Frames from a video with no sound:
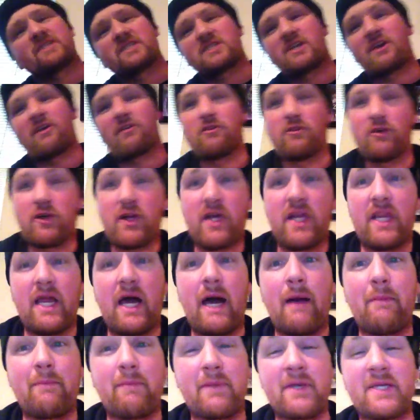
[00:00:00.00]
started looking
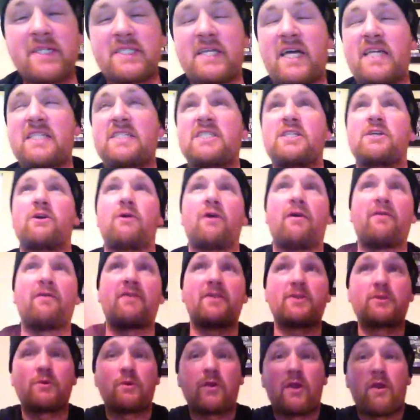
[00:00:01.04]
up, because that's, you know, how
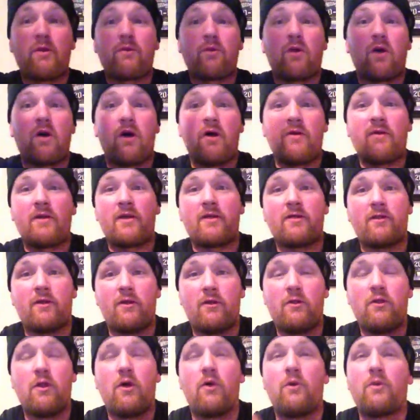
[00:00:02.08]
they do it on Raw,
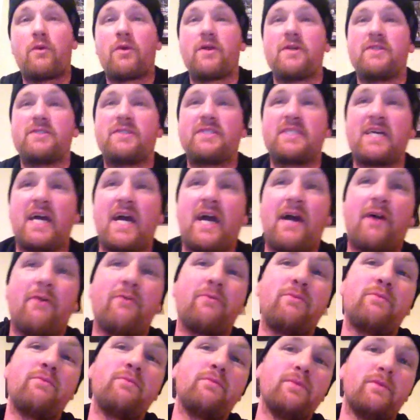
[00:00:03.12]
they'll lower it
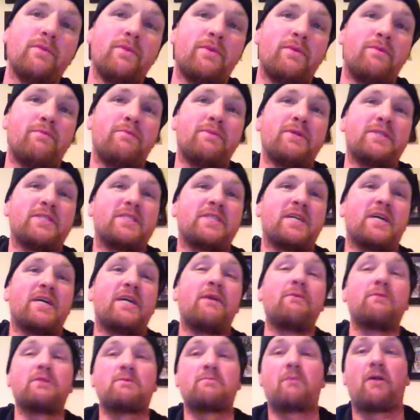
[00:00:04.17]
down, but
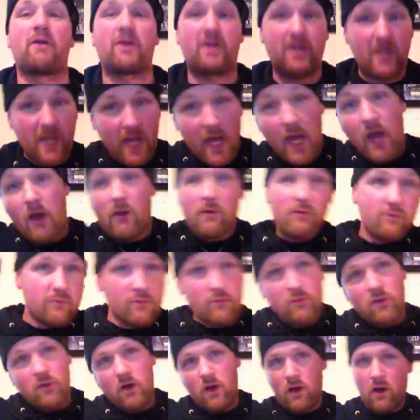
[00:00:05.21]
he was marking out
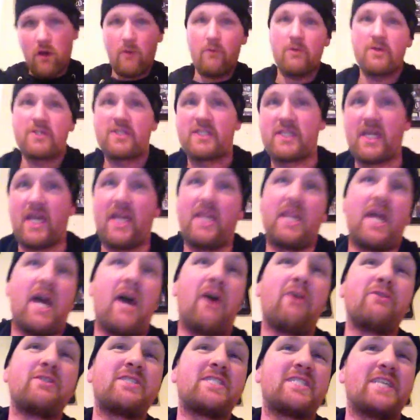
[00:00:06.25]
once they
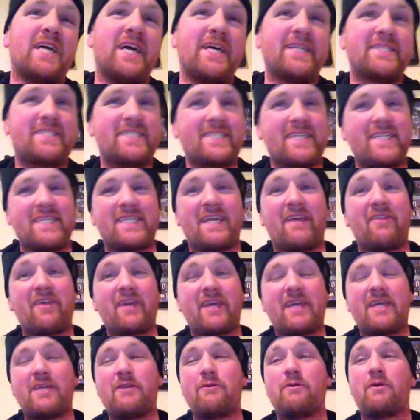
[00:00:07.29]
announced it, because I
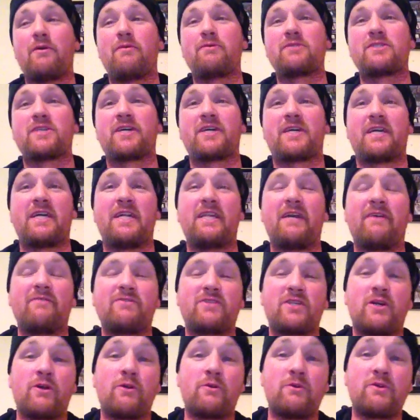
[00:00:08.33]
think he knew he was lucky
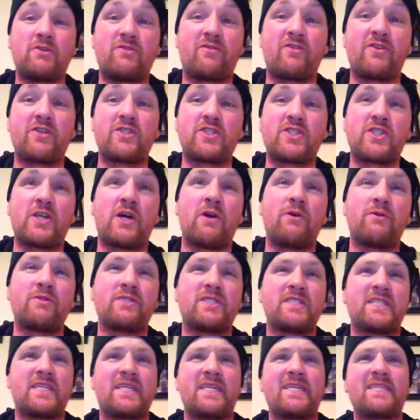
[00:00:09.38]
enough to go to his first show and
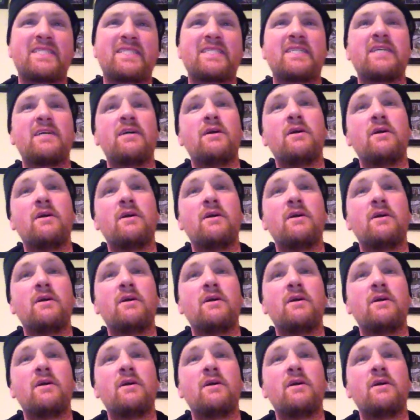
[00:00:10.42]
see it.